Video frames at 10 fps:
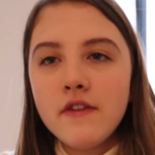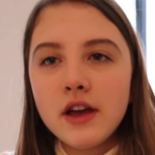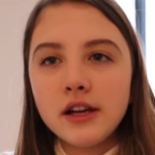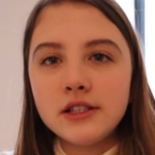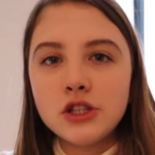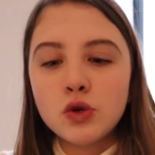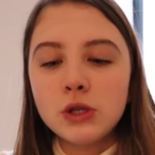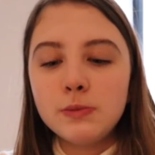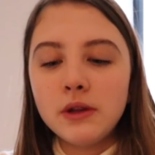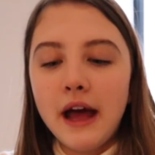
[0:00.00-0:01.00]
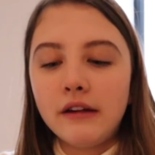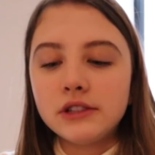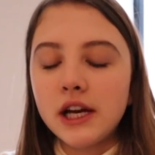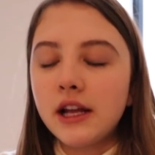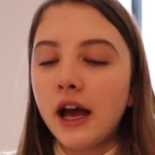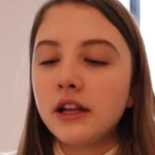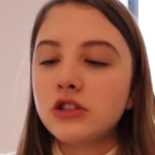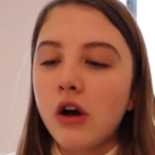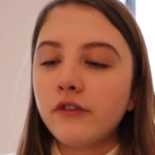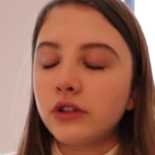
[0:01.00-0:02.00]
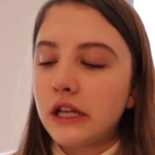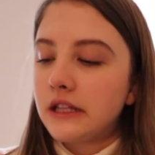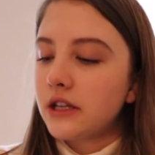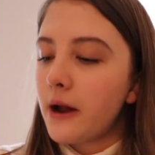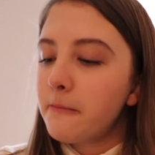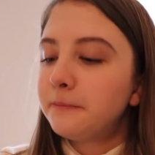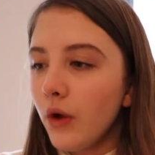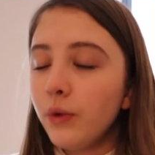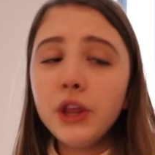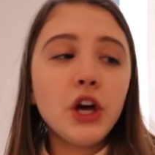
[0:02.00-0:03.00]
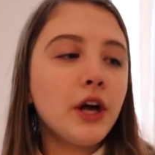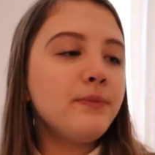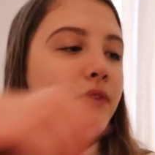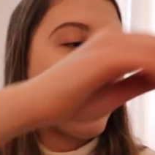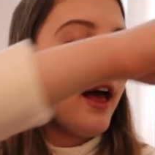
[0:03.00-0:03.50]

of it, because it's crisp on the outside and kind of soft on the inside. Really good.